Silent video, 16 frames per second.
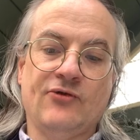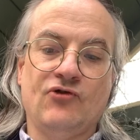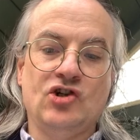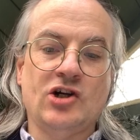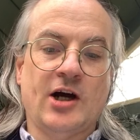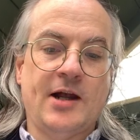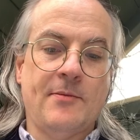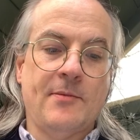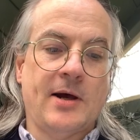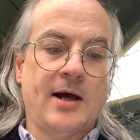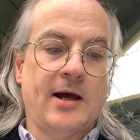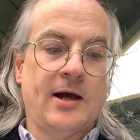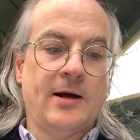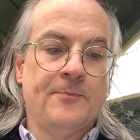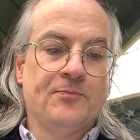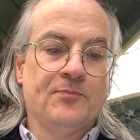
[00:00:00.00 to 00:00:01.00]
of
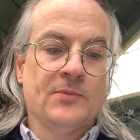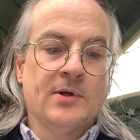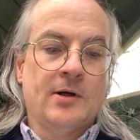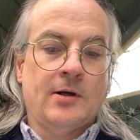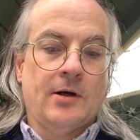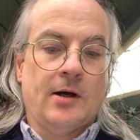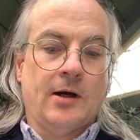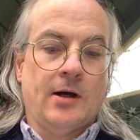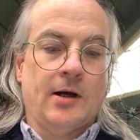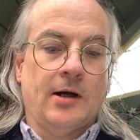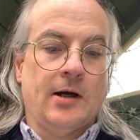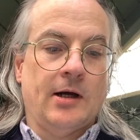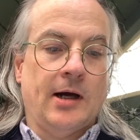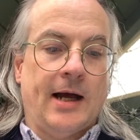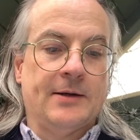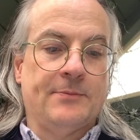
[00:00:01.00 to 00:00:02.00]
nightmare,
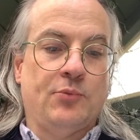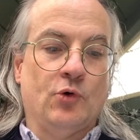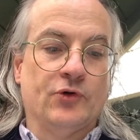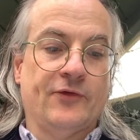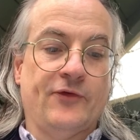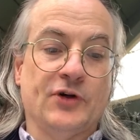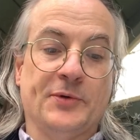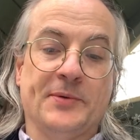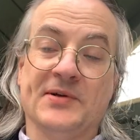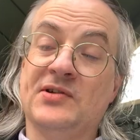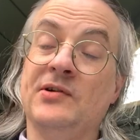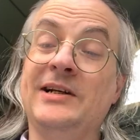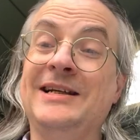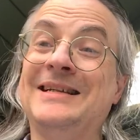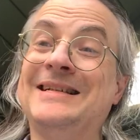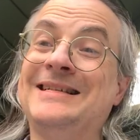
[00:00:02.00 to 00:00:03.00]
and portal phenomena. So
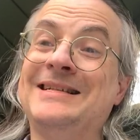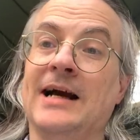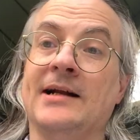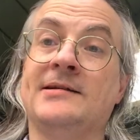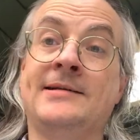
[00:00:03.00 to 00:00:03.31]
you need a